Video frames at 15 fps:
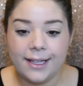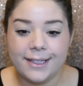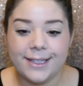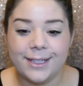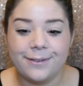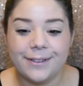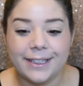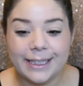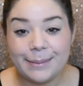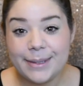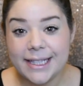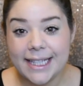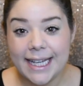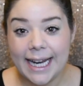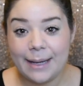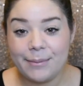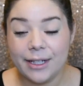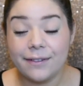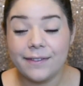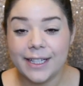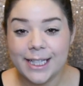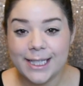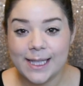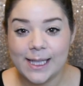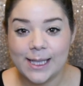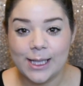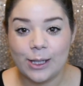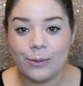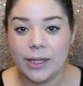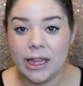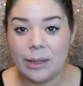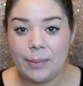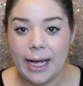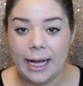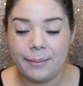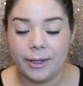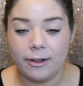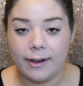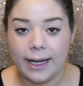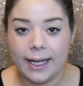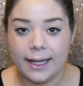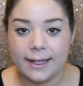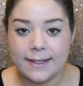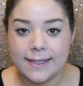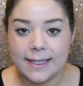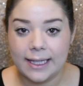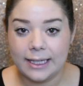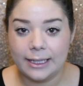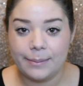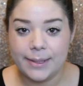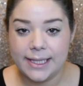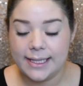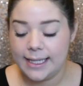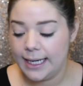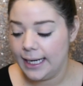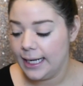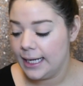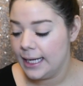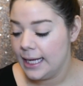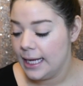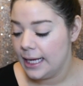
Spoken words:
So for lips today, I'm going to finish this look with the Pat McGrath's lipstick.